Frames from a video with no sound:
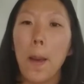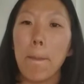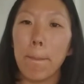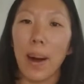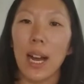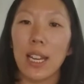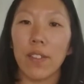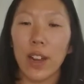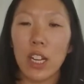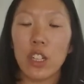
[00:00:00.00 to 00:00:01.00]
but
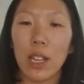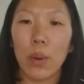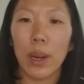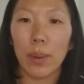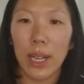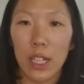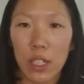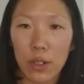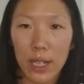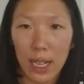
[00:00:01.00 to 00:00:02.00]
eventually we will get
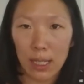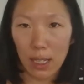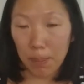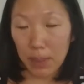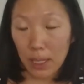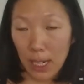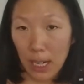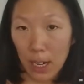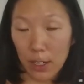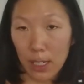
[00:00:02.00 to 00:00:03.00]
you to a 10-step
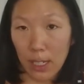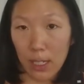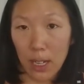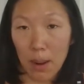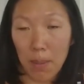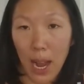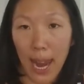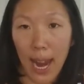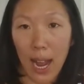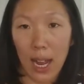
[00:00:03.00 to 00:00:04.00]
skincare system
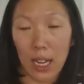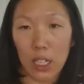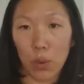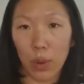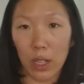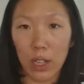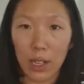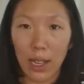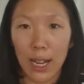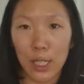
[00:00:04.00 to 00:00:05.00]
and we'll
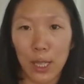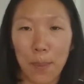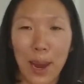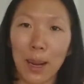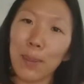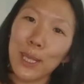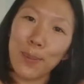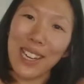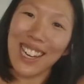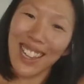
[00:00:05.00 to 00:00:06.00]
utilize the Makeupless
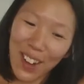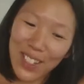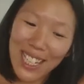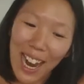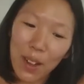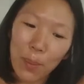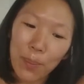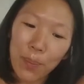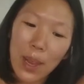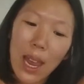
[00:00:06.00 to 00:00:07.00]
Monday lifestyle.
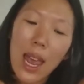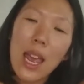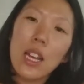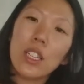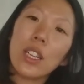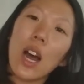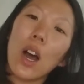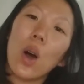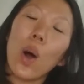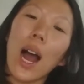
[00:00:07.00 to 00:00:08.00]

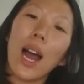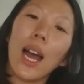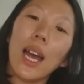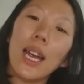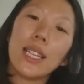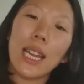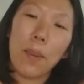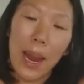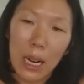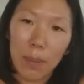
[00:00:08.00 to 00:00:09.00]
So I say
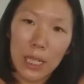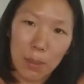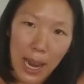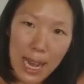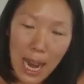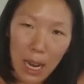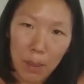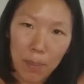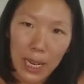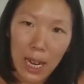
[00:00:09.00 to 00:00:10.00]
Makeupless Monday
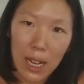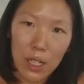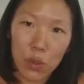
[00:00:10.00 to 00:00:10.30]
because